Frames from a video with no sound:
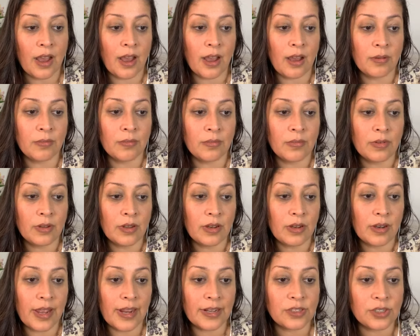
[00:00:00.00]
Um,
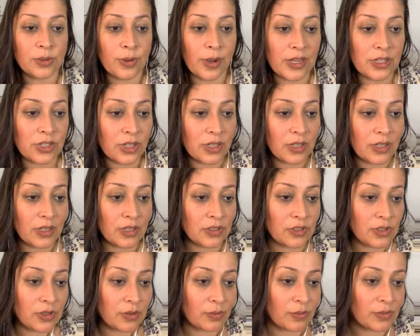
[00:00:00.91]
next question
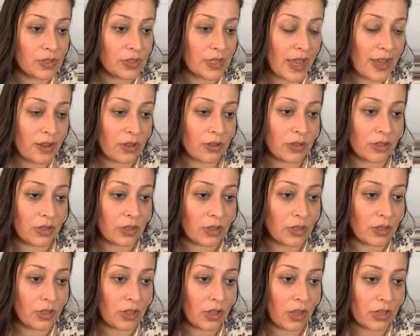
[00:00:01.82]
is from
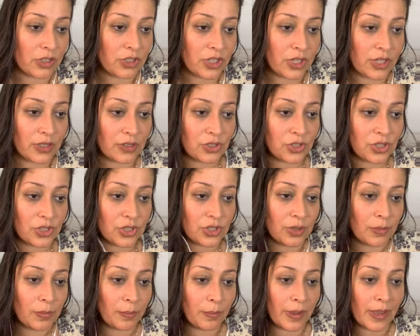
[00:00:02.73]

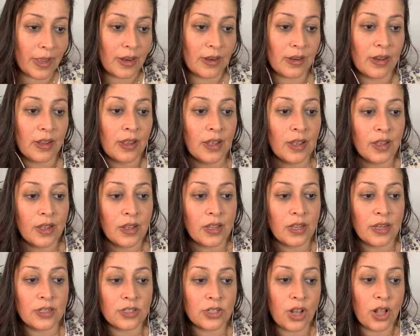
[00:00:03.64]
Psychologist Ben.
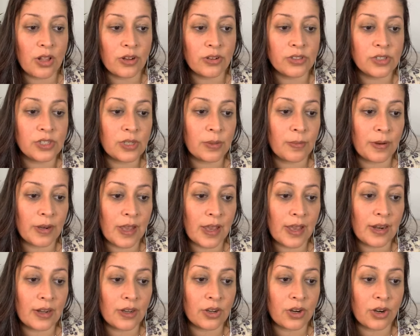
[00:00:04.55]
Intolerance to
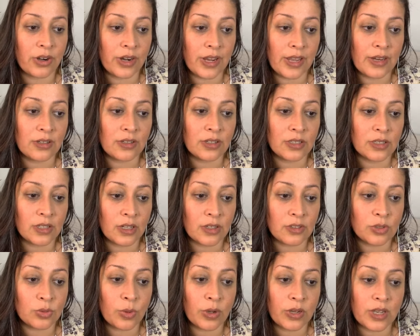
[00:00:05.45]
banana, coriander,
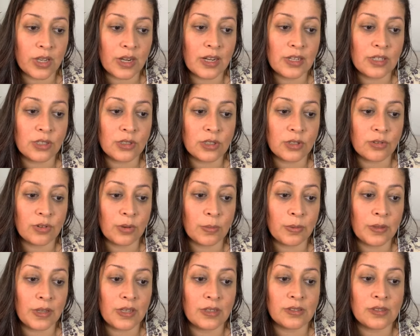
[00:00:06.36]
dulse. What can I do to
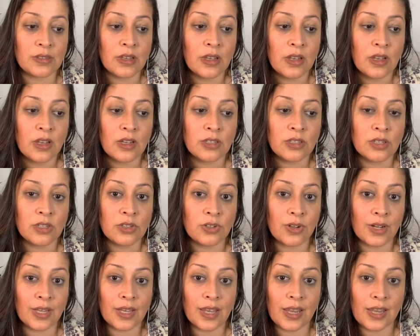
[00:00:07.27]
replace
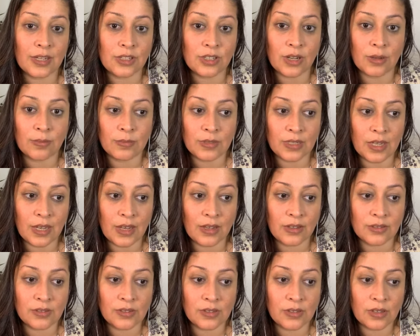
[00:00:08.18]
to drink
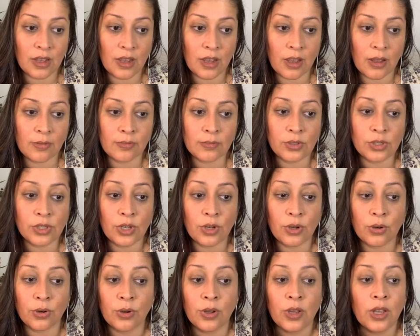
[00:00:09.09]
HMDS? Um,
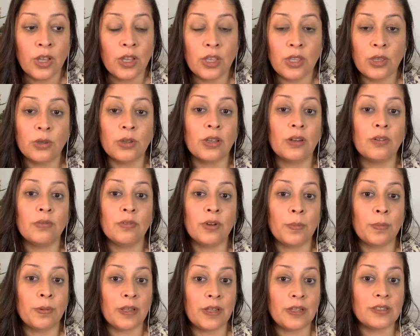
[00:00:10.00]
so you
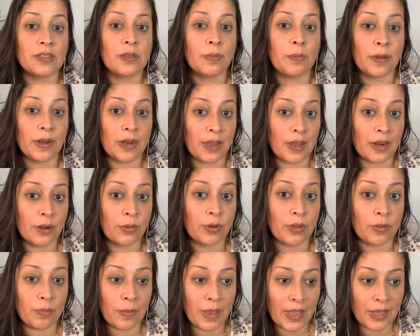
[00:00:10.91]
can replace the
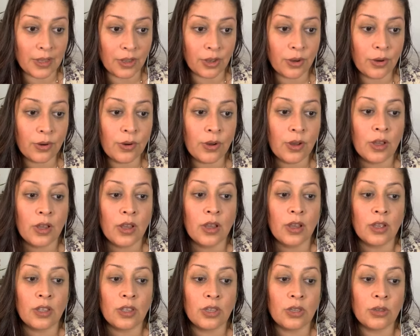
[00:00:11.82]
banana with mango.
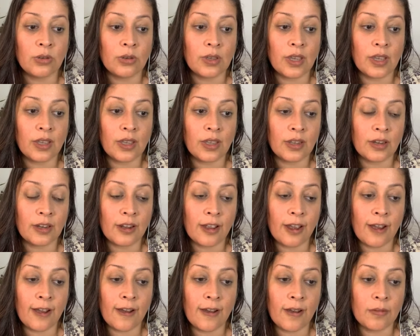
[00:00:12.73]
You
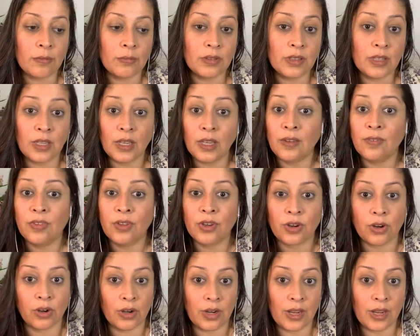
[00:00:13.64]
can um, leave the